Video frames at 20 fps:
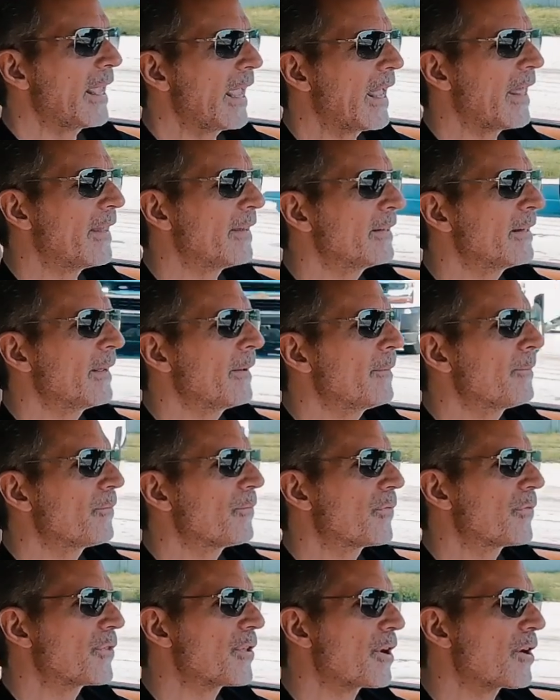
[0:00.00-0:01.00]
and
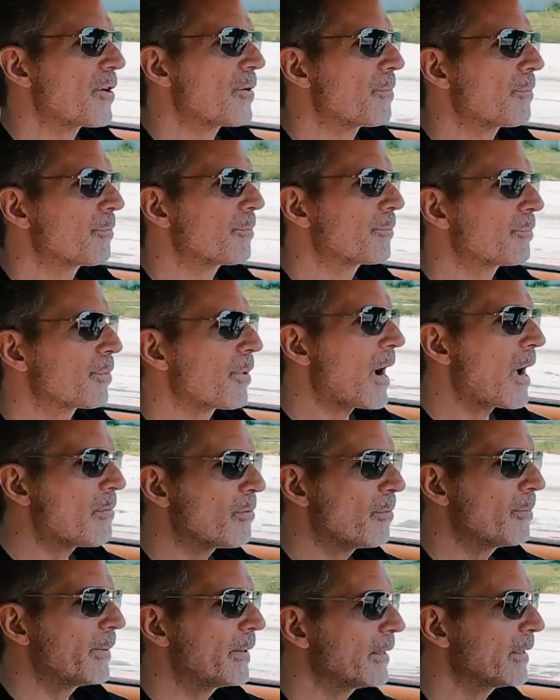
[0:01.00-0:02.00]
their
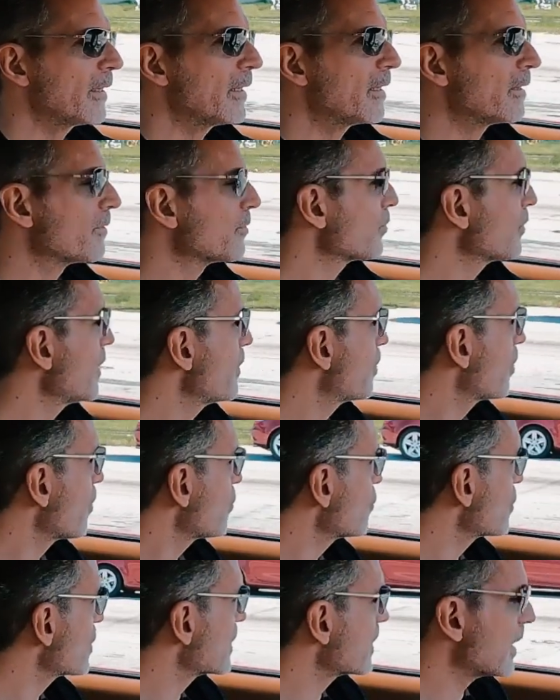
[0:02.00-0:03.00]
probability of
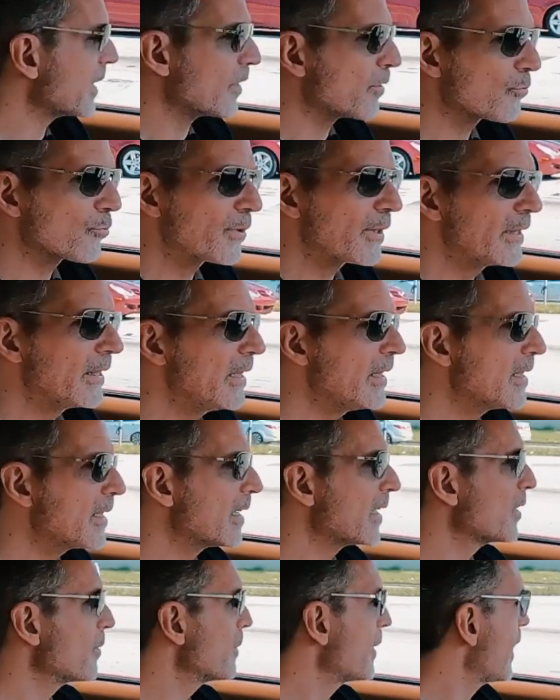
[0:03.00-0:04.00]
repurchasing or
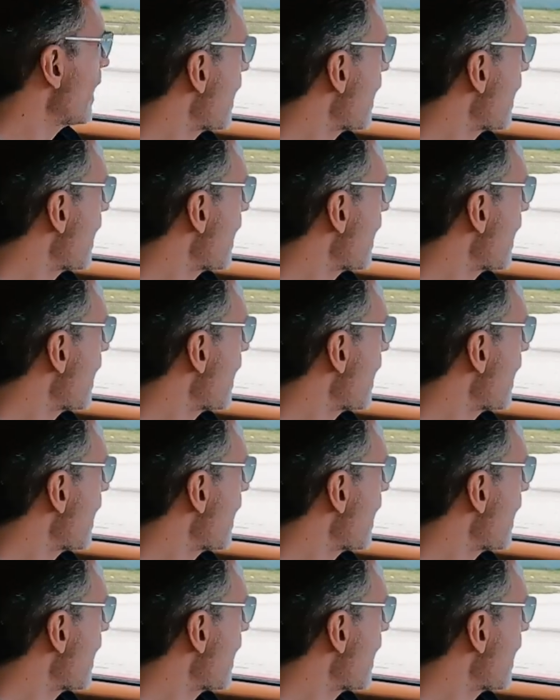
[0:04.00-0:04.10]
releasing will be